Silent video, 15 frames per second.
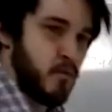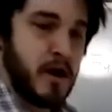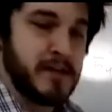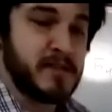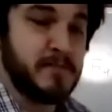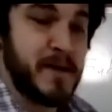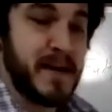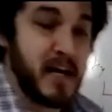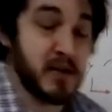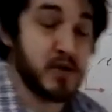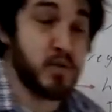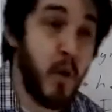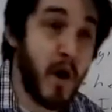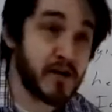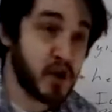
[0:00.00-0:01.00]
was because
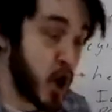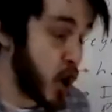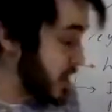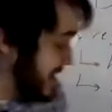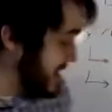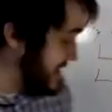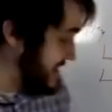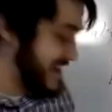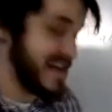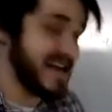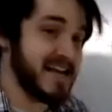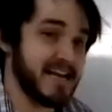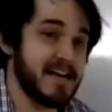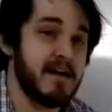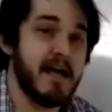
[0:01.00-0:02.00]
what Target
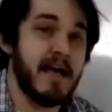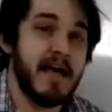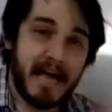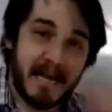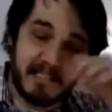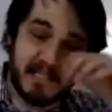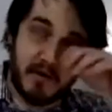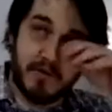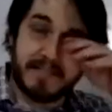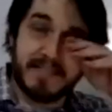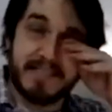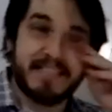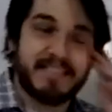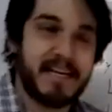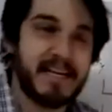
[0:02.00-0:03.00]
did is there was a
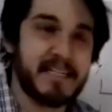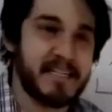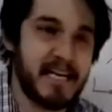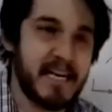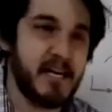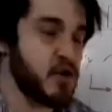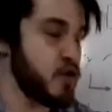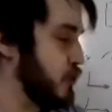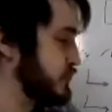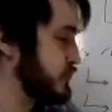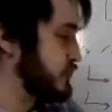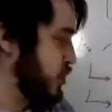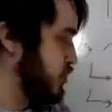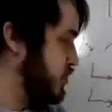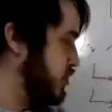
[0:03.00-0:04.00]
16-year-old
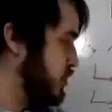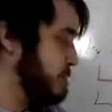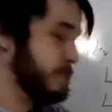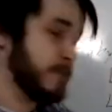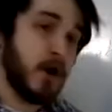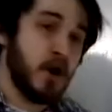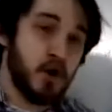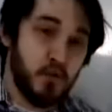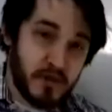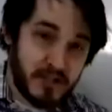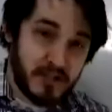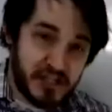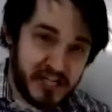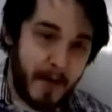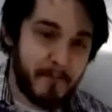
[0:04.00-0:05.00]
girl who was
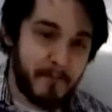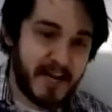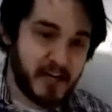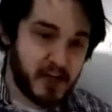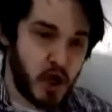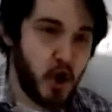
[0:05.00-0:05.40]
shopping at